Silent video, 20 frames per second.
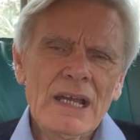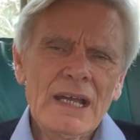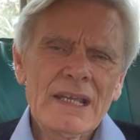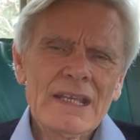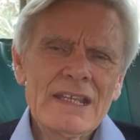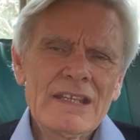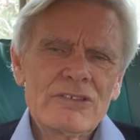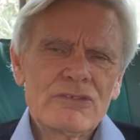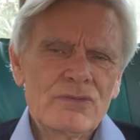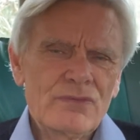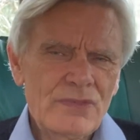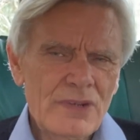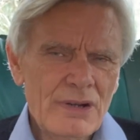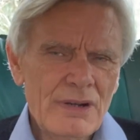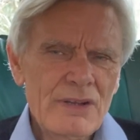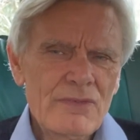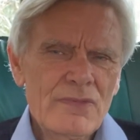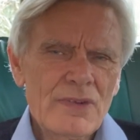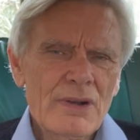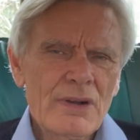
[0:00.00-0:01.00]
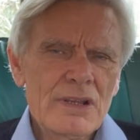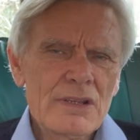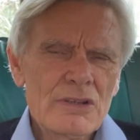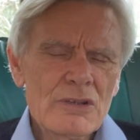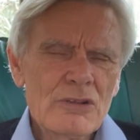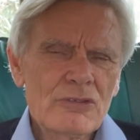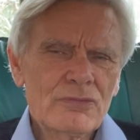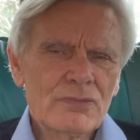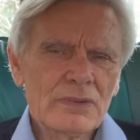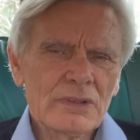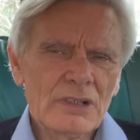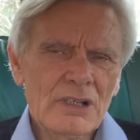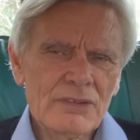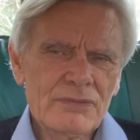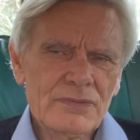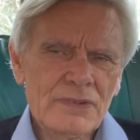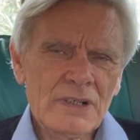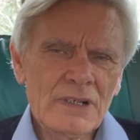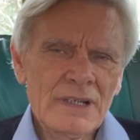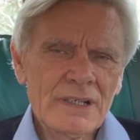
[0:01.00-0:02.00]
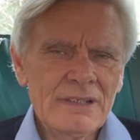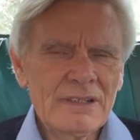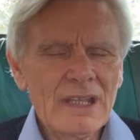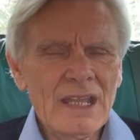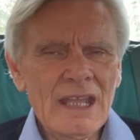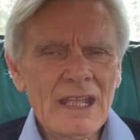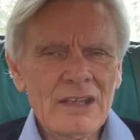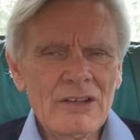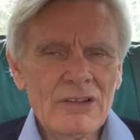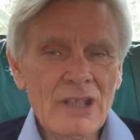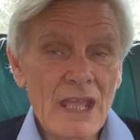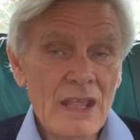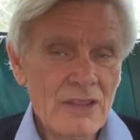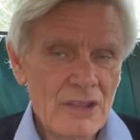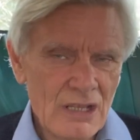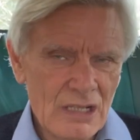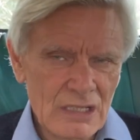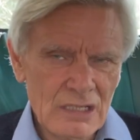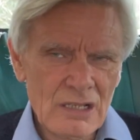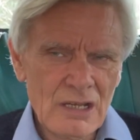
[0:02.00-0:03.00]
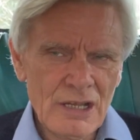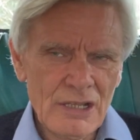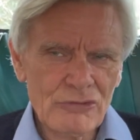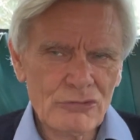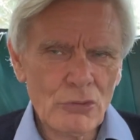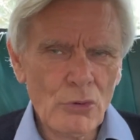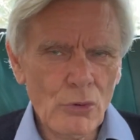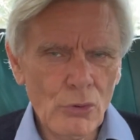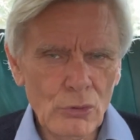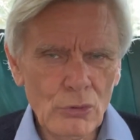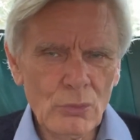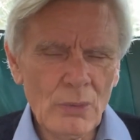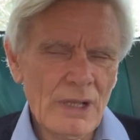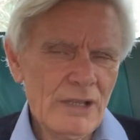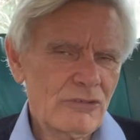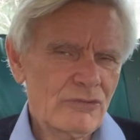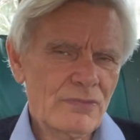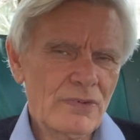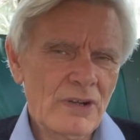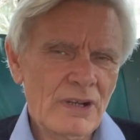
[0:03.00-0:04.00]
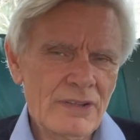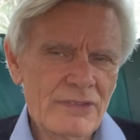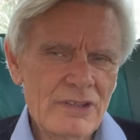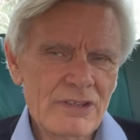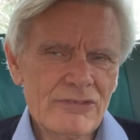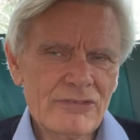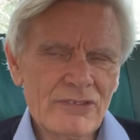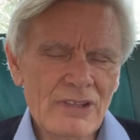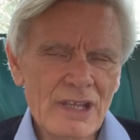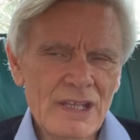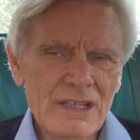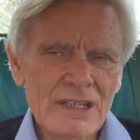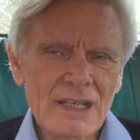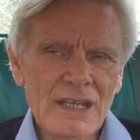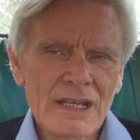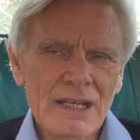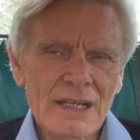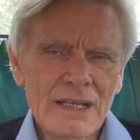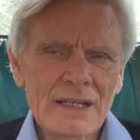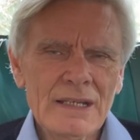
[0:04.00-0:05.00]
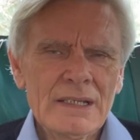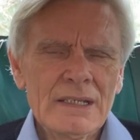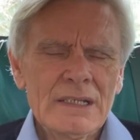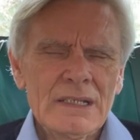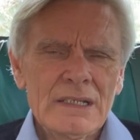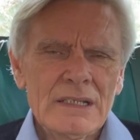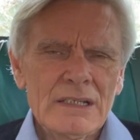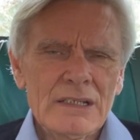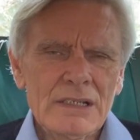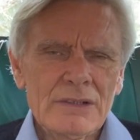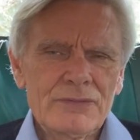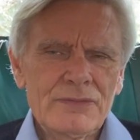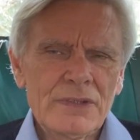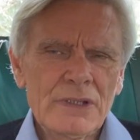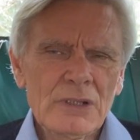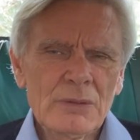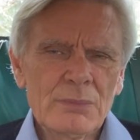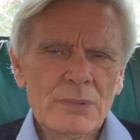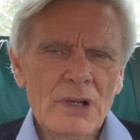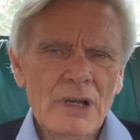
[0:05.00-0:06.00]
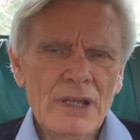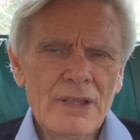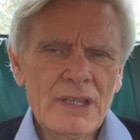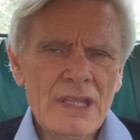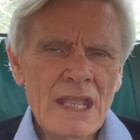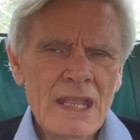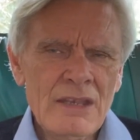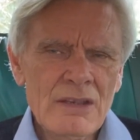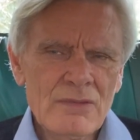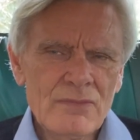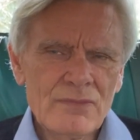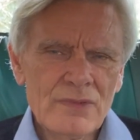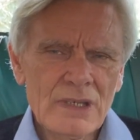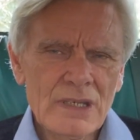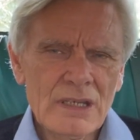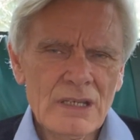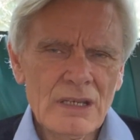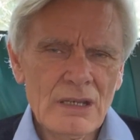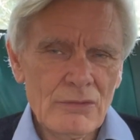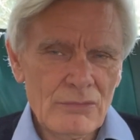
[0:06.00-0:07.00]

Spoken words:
It's very, very useful, I find, and the clients always find this. They feel by the end of a